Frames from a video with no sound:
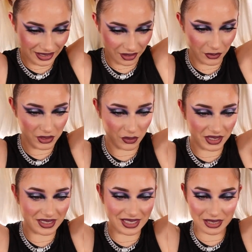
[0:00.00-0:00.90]
I always
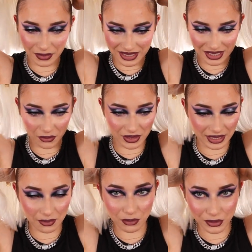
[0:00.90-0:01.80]
wanted to see myself with
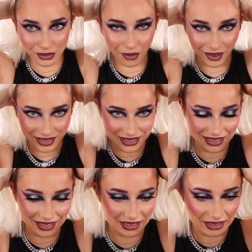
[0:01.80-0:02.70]
like
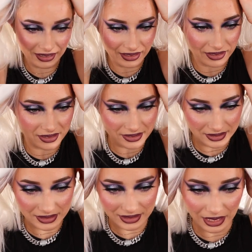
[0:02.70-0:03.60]
blonde
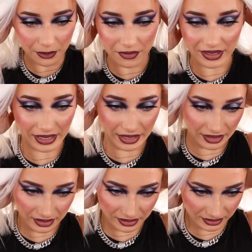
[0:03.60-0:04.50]
type of
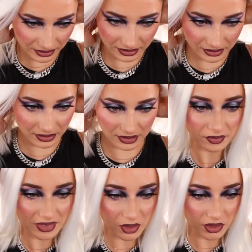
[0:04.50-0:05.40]
hair.
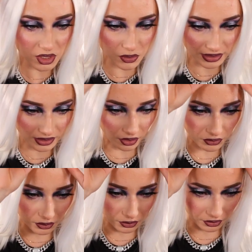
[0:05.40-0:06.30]
This one is really
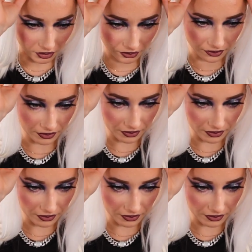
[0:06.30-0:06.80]
comfortable though.